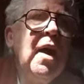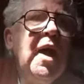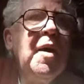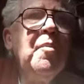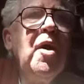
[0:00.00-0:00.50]

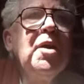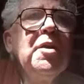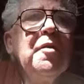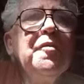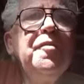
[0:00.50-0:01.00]
I'm all
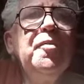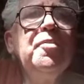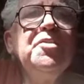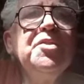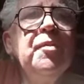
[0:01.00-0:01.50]
of the
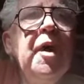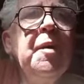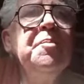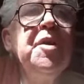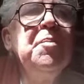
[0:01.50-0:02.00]
food, so
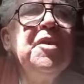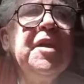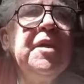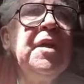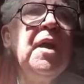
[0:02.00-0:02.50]
I'm
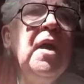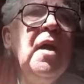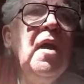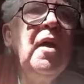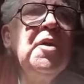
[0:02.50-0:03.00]
nibbling
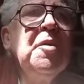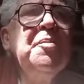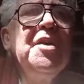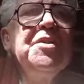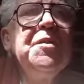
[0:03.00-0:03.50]
on a
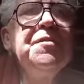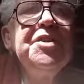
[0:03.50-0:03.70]
piece of